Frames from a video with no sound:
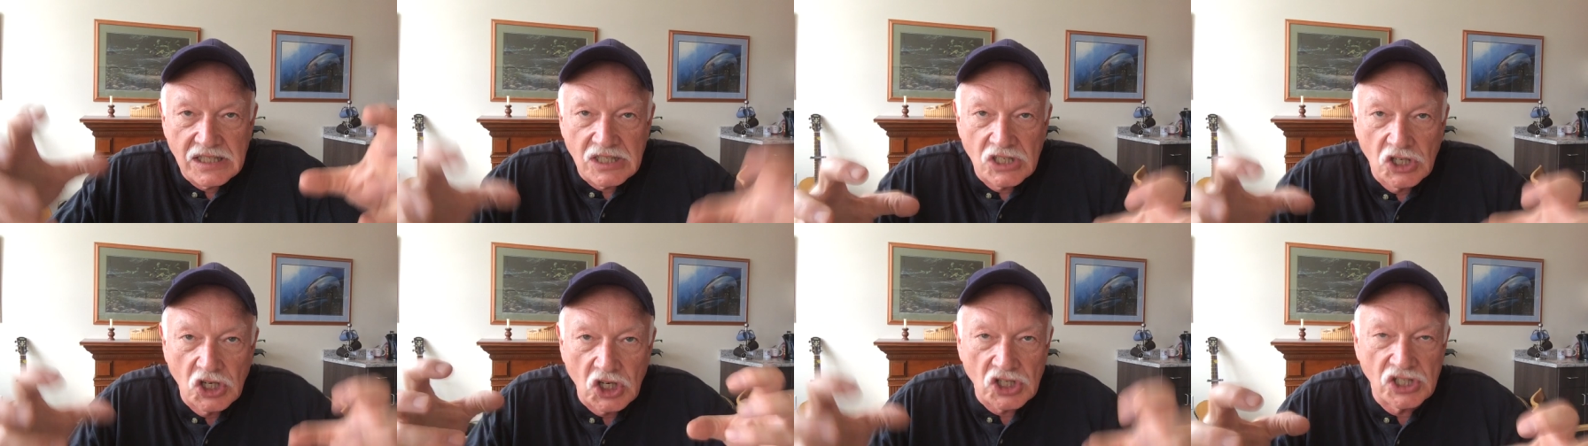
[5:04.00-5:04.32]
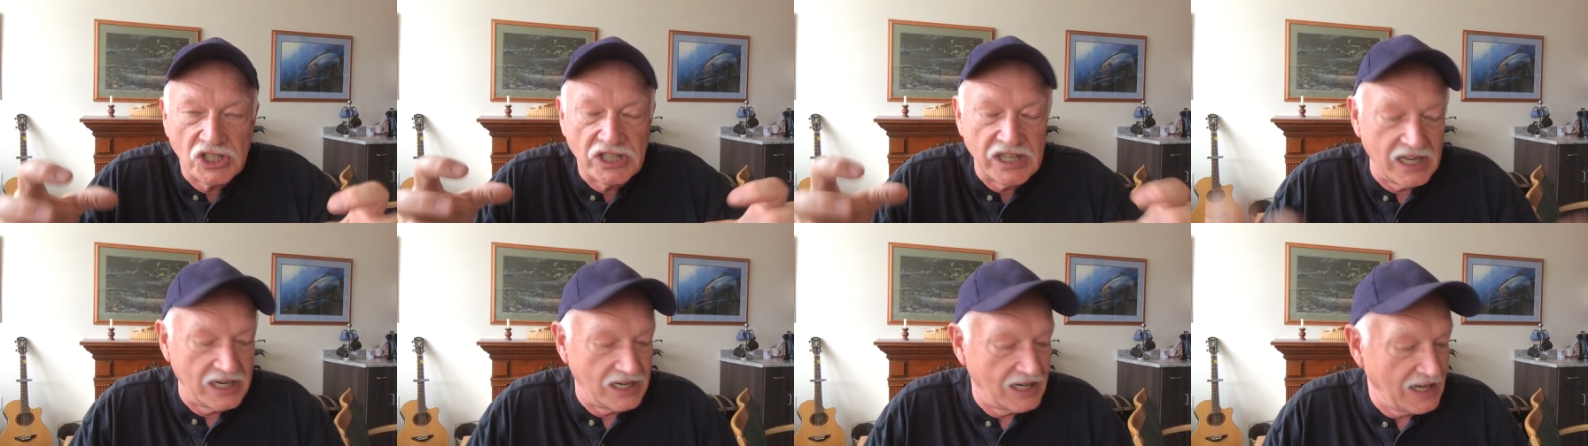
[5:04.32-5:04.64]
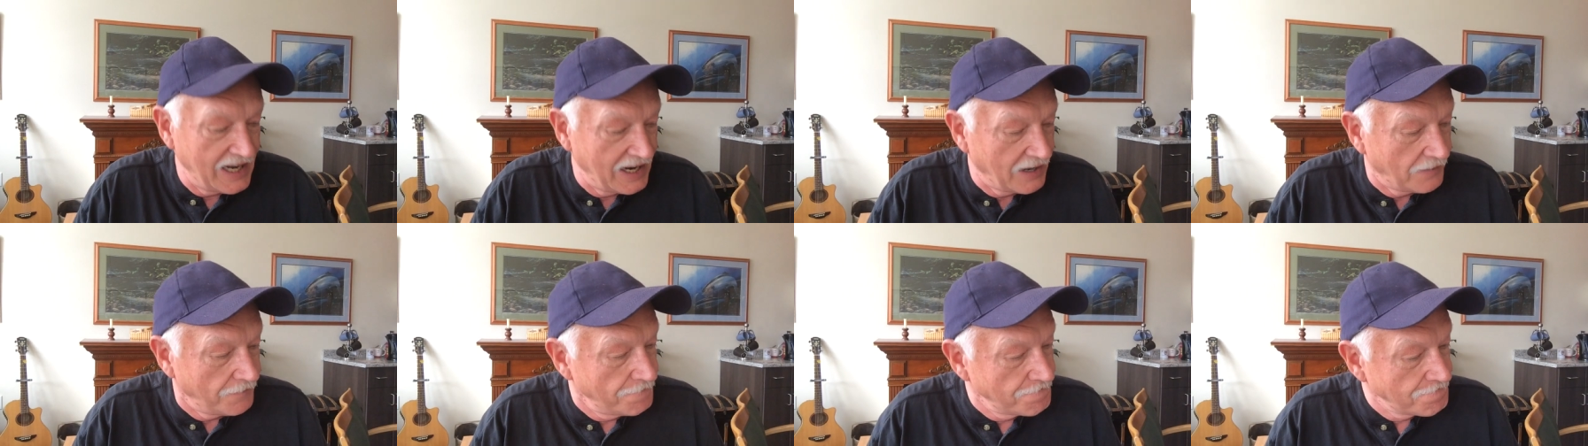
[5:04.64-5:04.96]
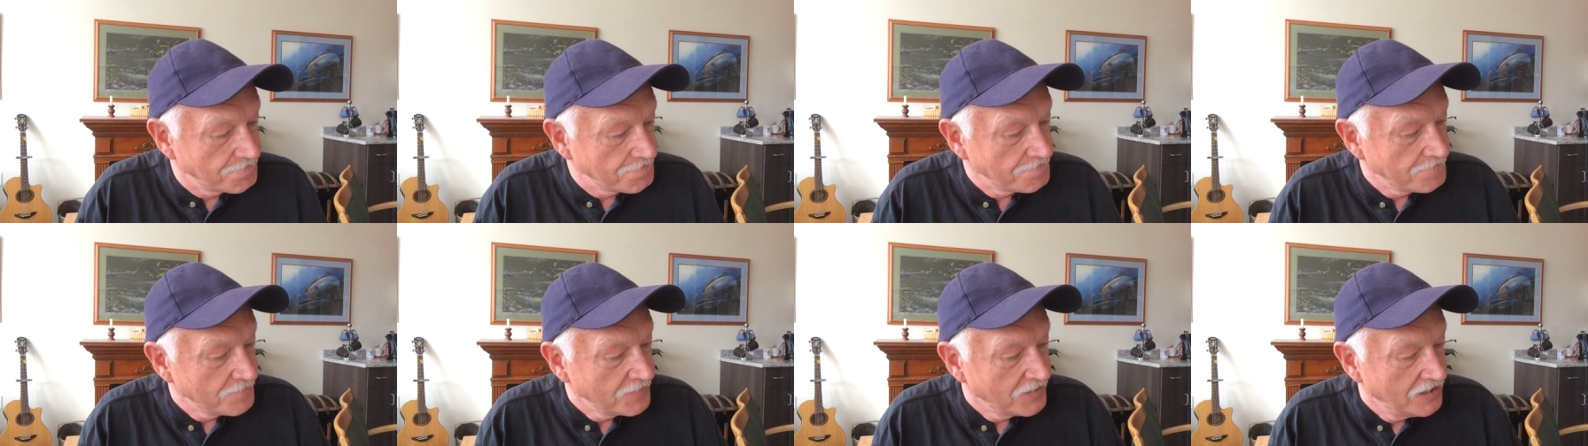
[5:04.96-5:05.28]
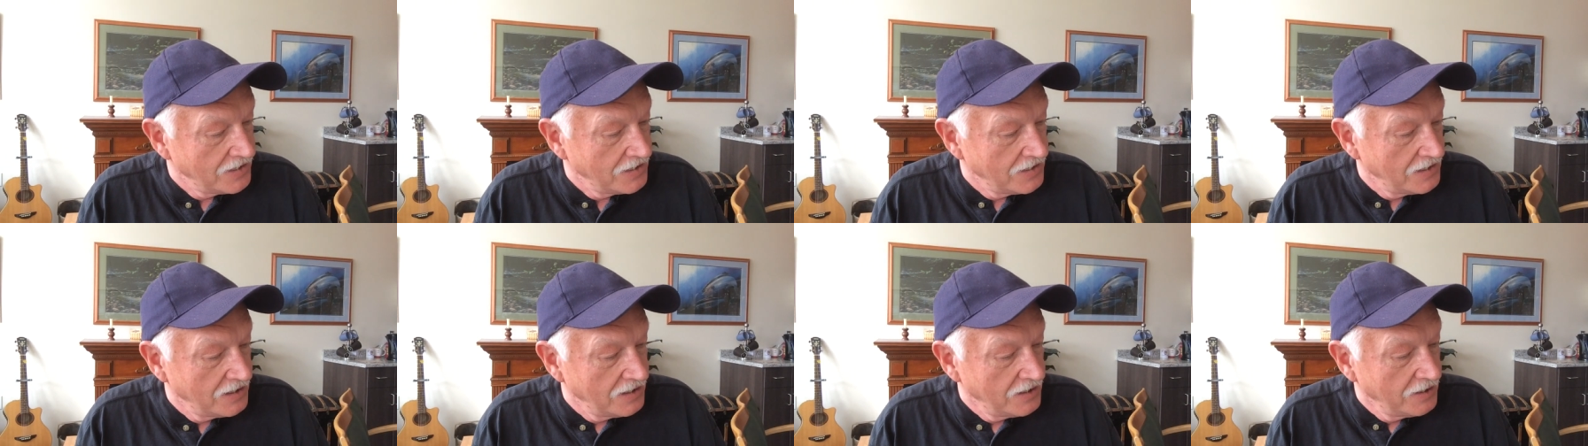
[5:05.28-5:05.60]
hooked in. Now,
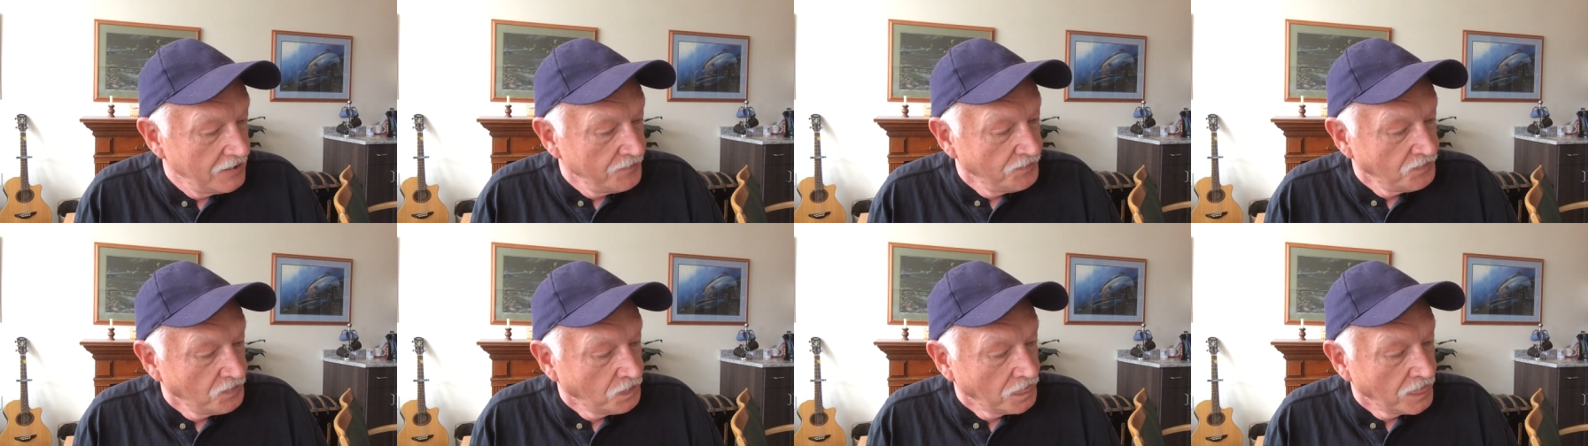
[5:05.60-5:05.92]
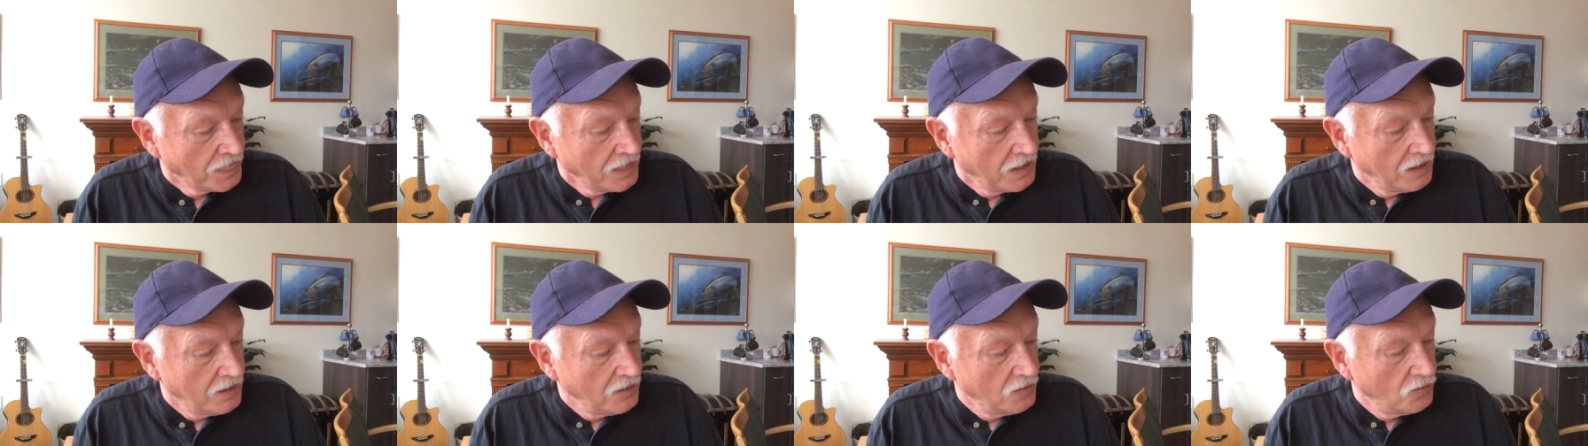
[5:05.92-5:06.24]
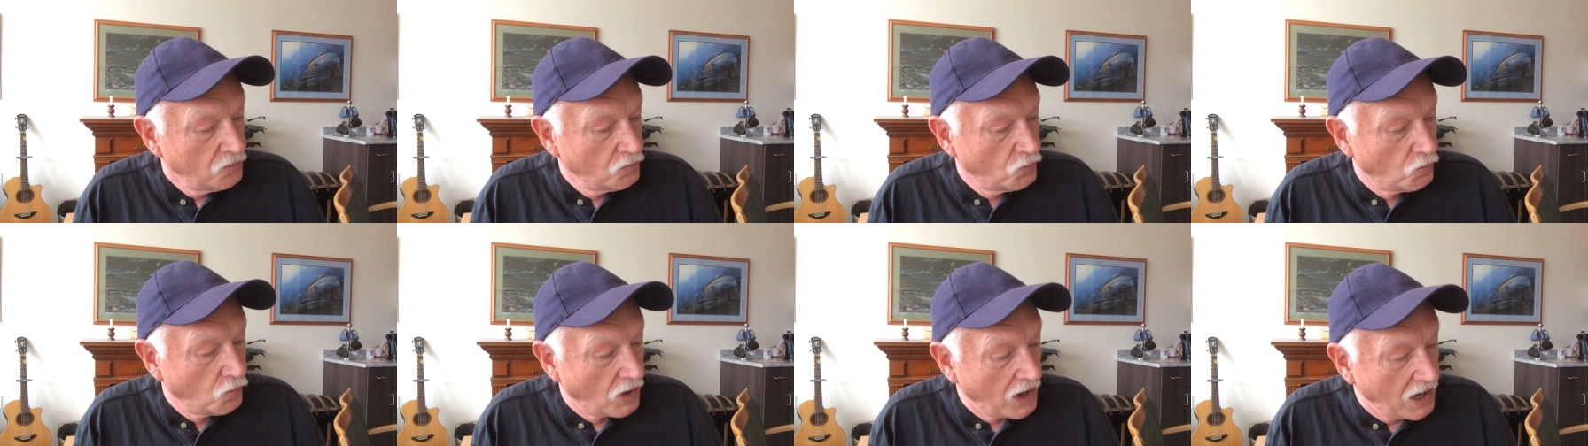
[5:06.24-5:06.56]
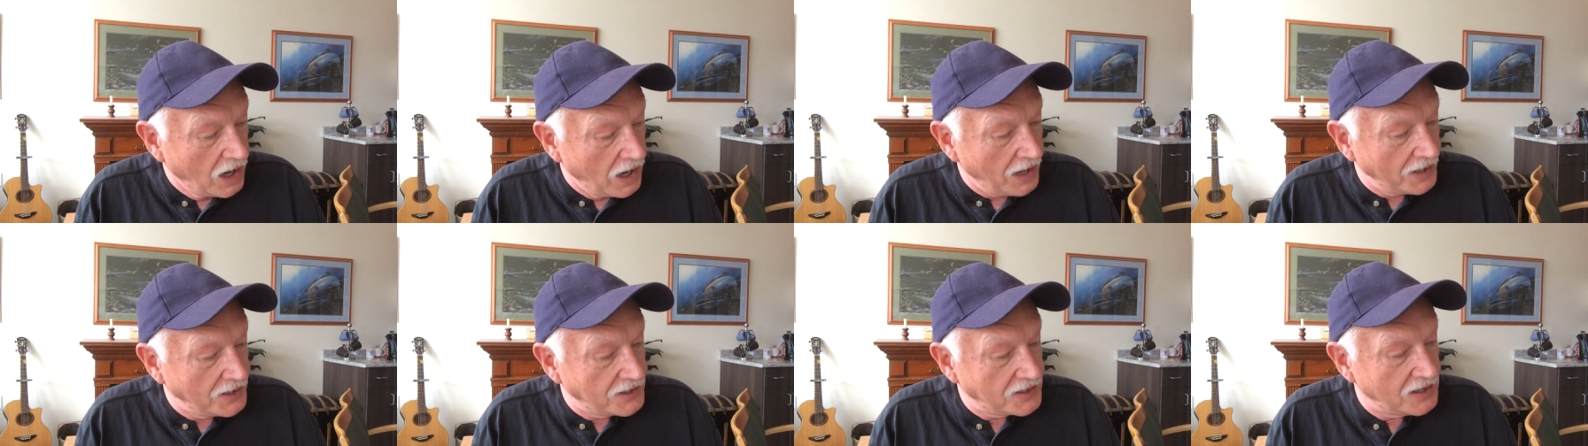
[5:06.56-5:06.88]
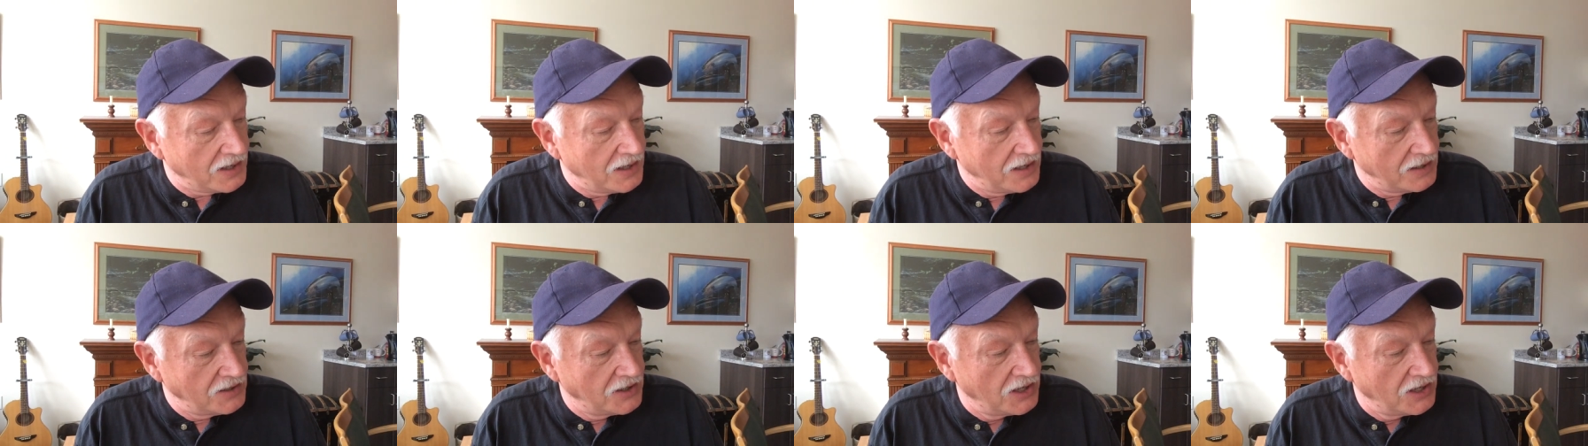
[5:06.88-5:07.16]
what